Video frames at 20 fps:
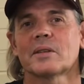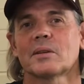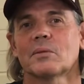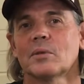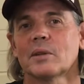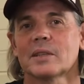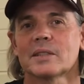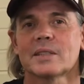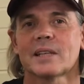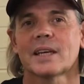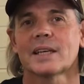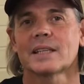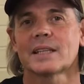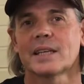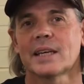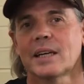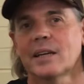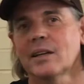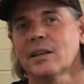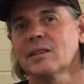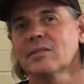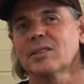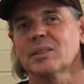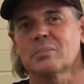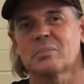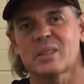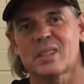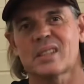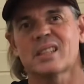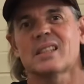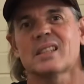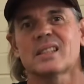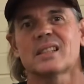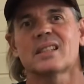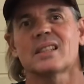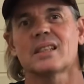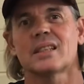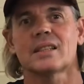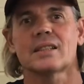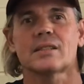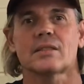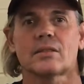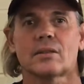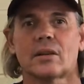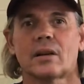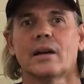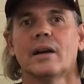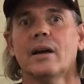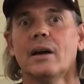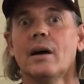I want to take care of, I'm sick of this, or I